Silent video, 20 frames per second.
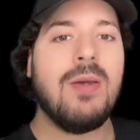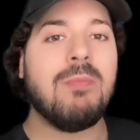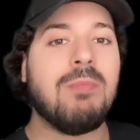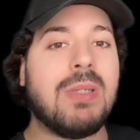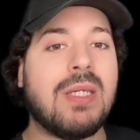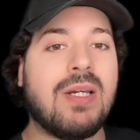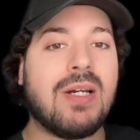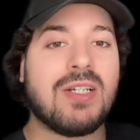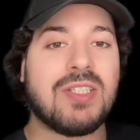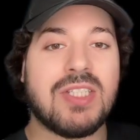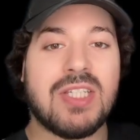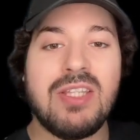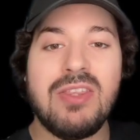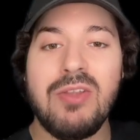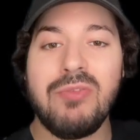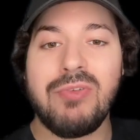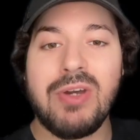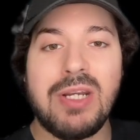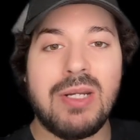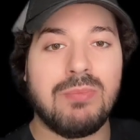Because in
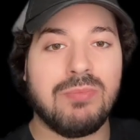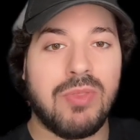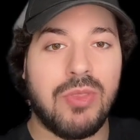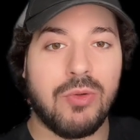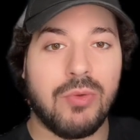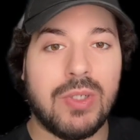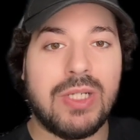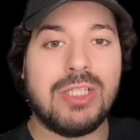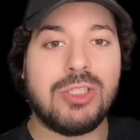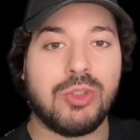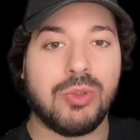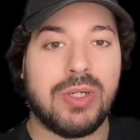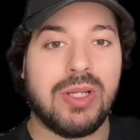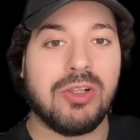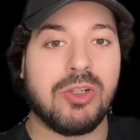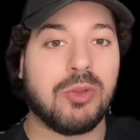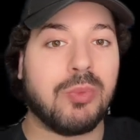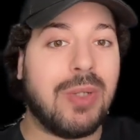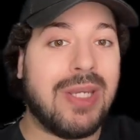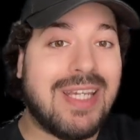the Venom 3
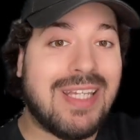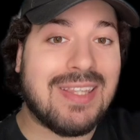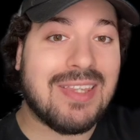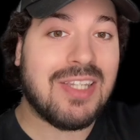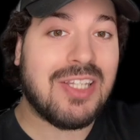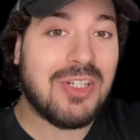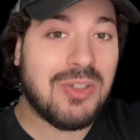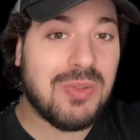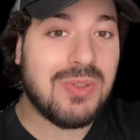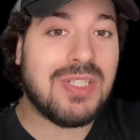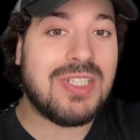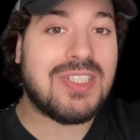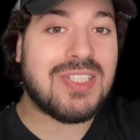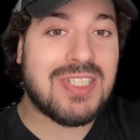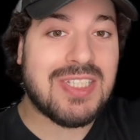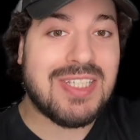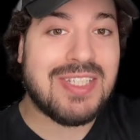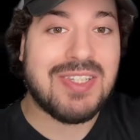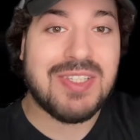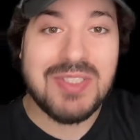trailer, we can literally
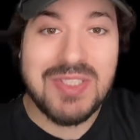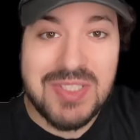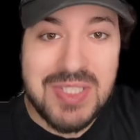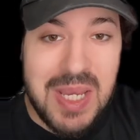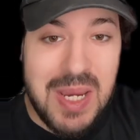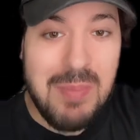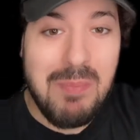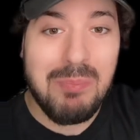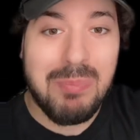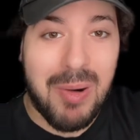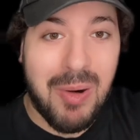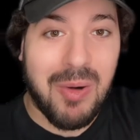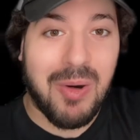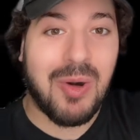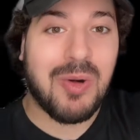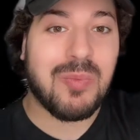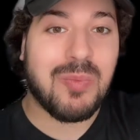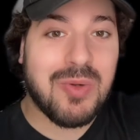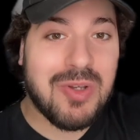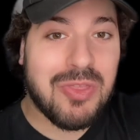see the same
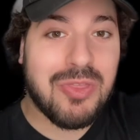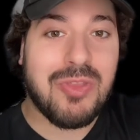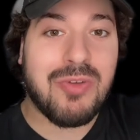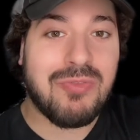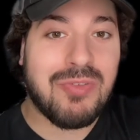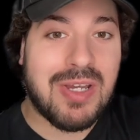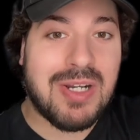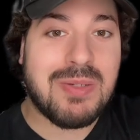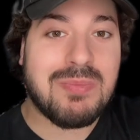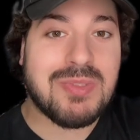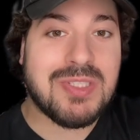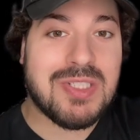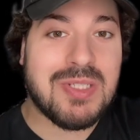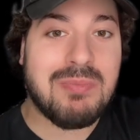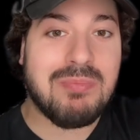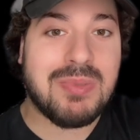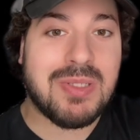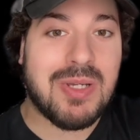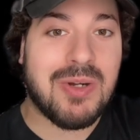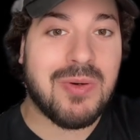bar with the Venom
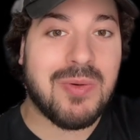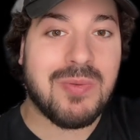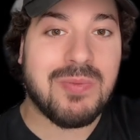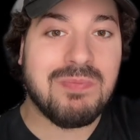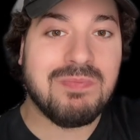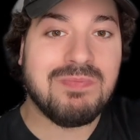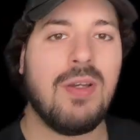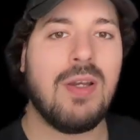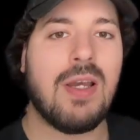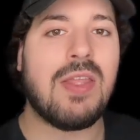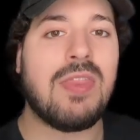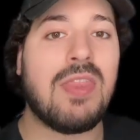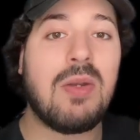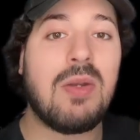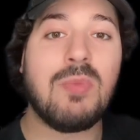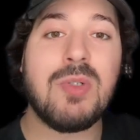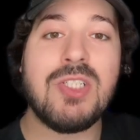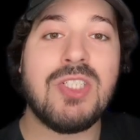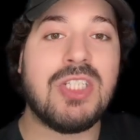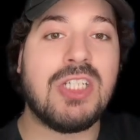symbiote. And then
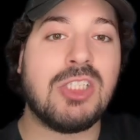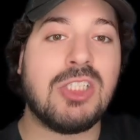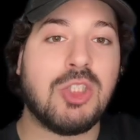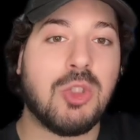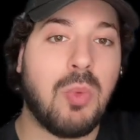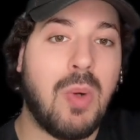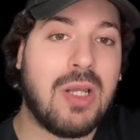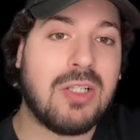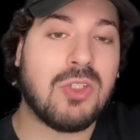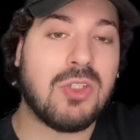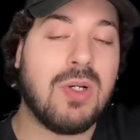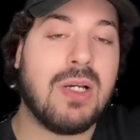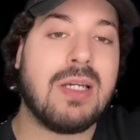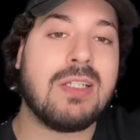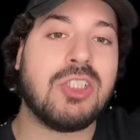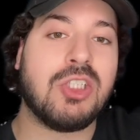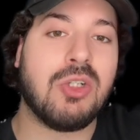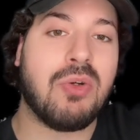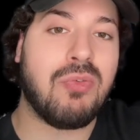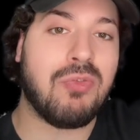we see Chiwetel
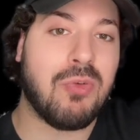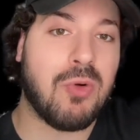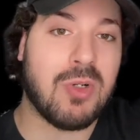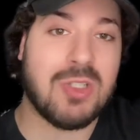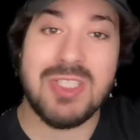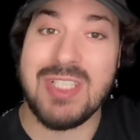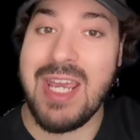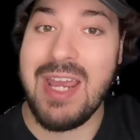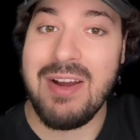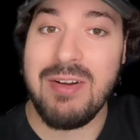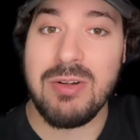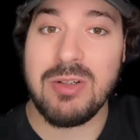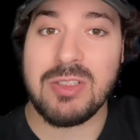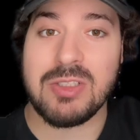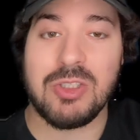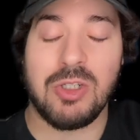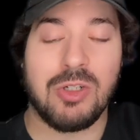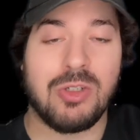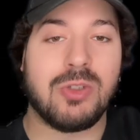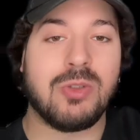Ejiofor's
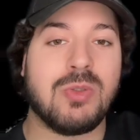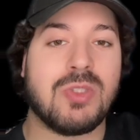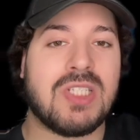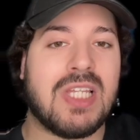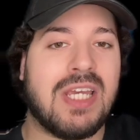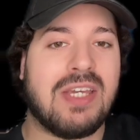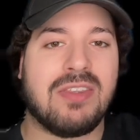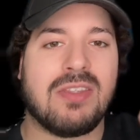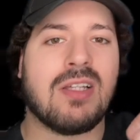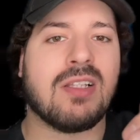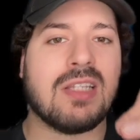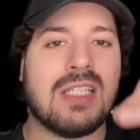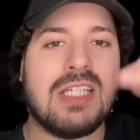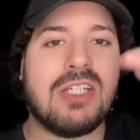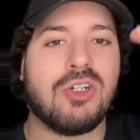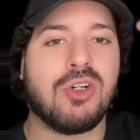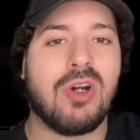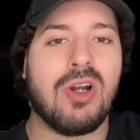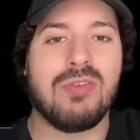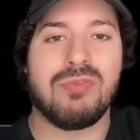character, who's like the
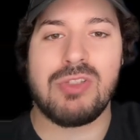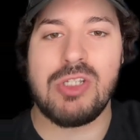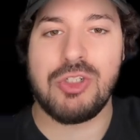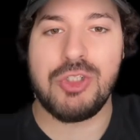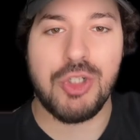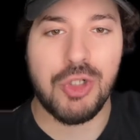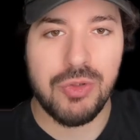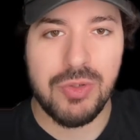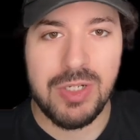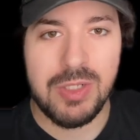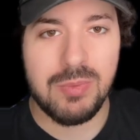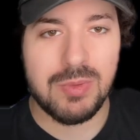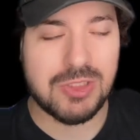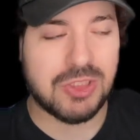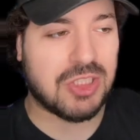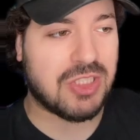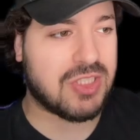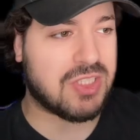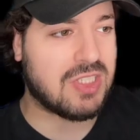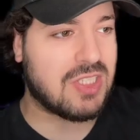leader of the jury, which
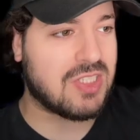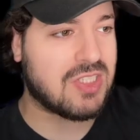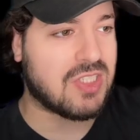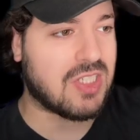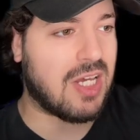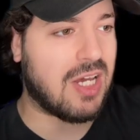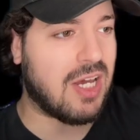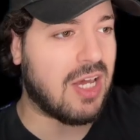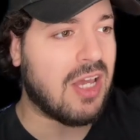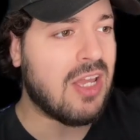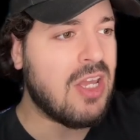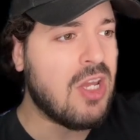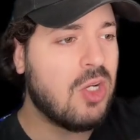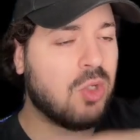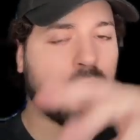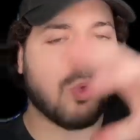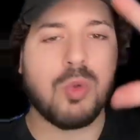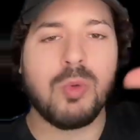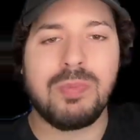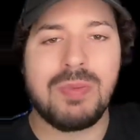is this
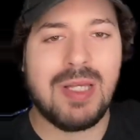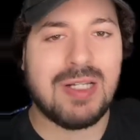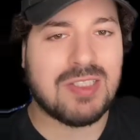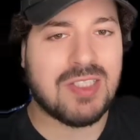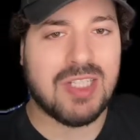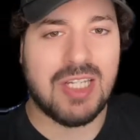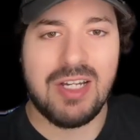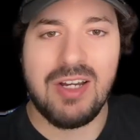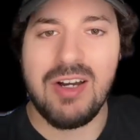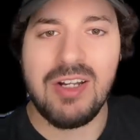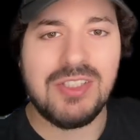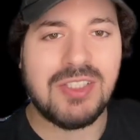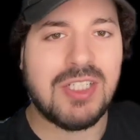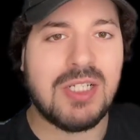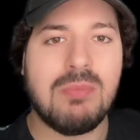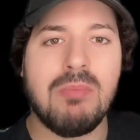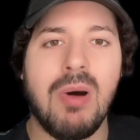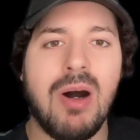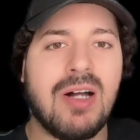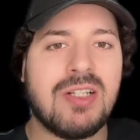group that's like
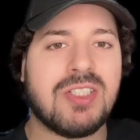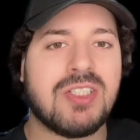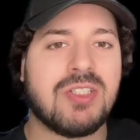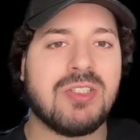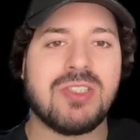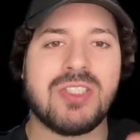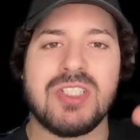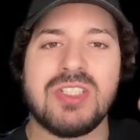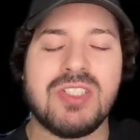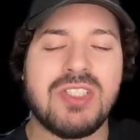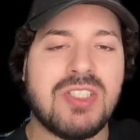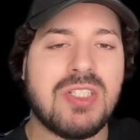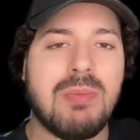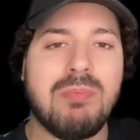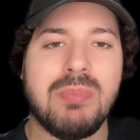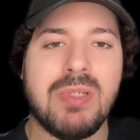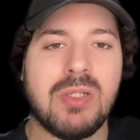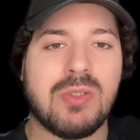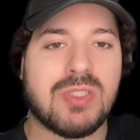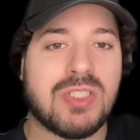hunting monsters and
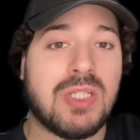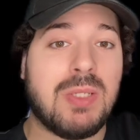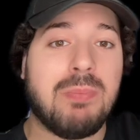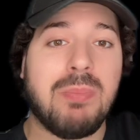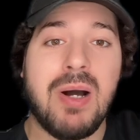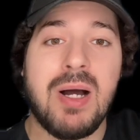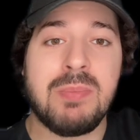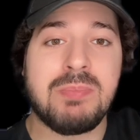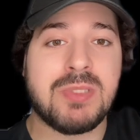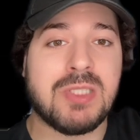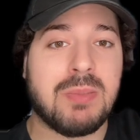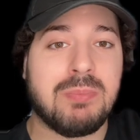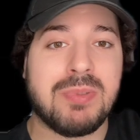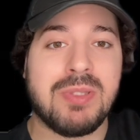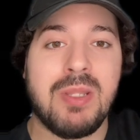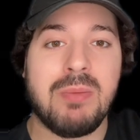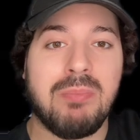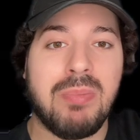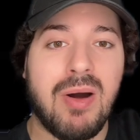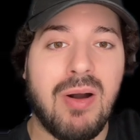symbiotes. He pops up in
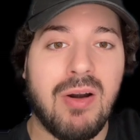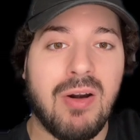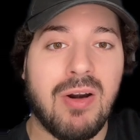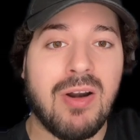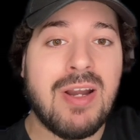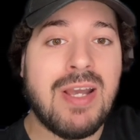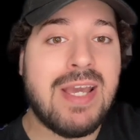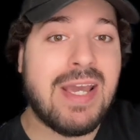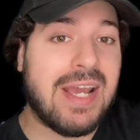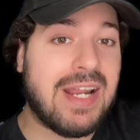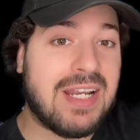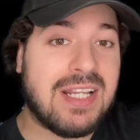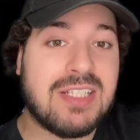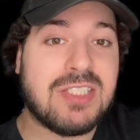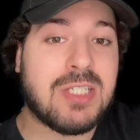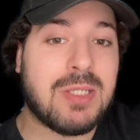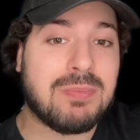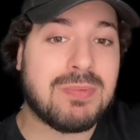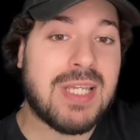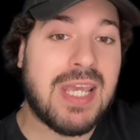the bar and
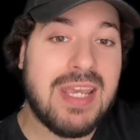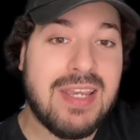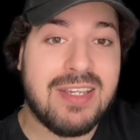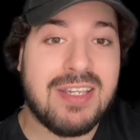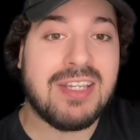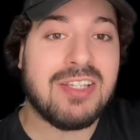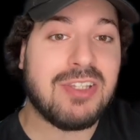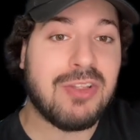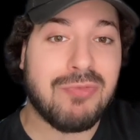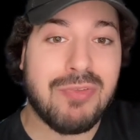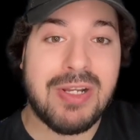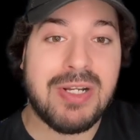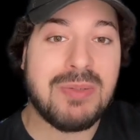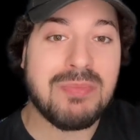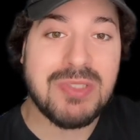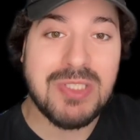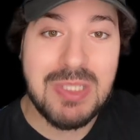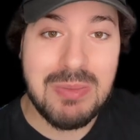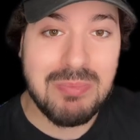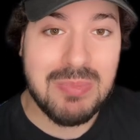ends up taking the Venom
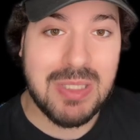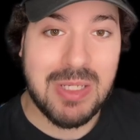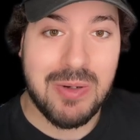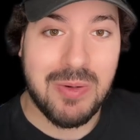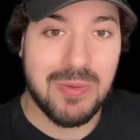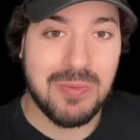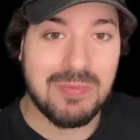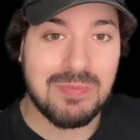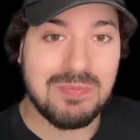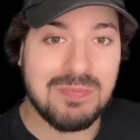symbiote.